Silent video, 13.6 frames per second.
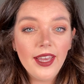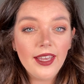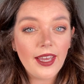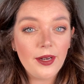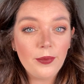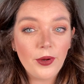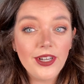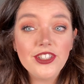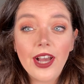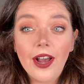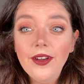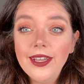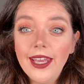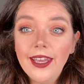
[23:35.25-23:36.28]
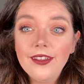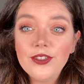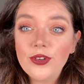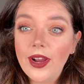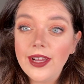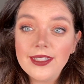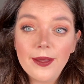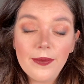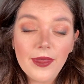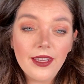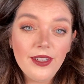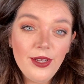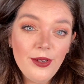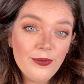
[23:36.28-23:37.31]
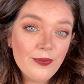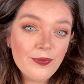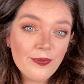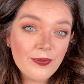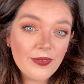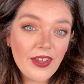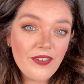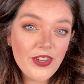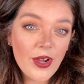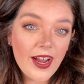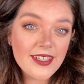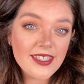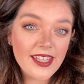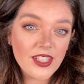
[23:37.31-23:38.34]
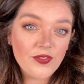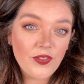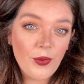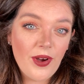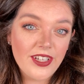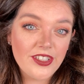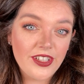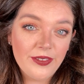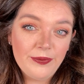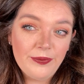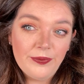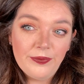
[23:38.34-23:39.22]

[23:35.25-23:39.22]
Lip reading: kind of branch out and try something new. Love you guys. Thanks for watching.